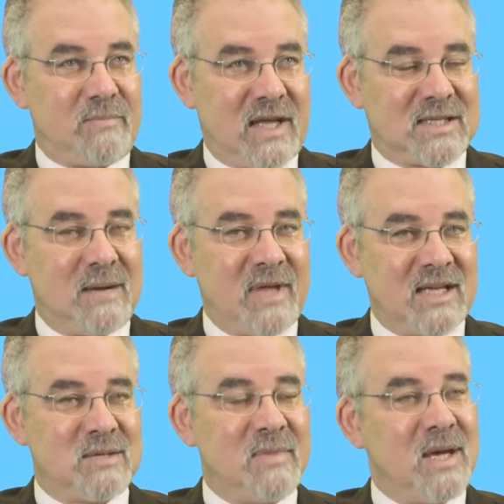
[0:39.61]
By the time they
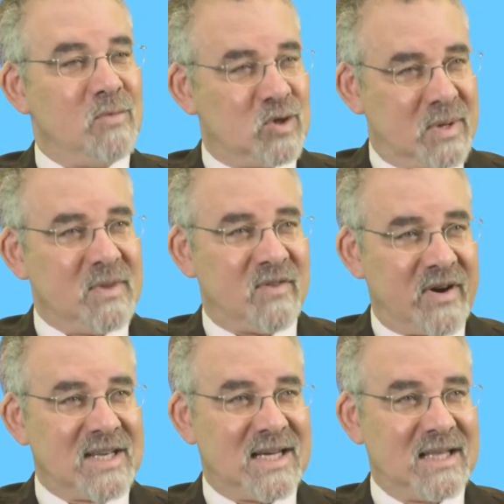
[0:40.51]
get to me, most people have
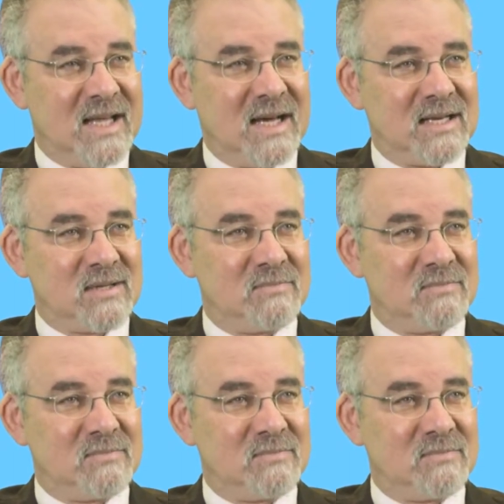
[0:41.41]
already done that,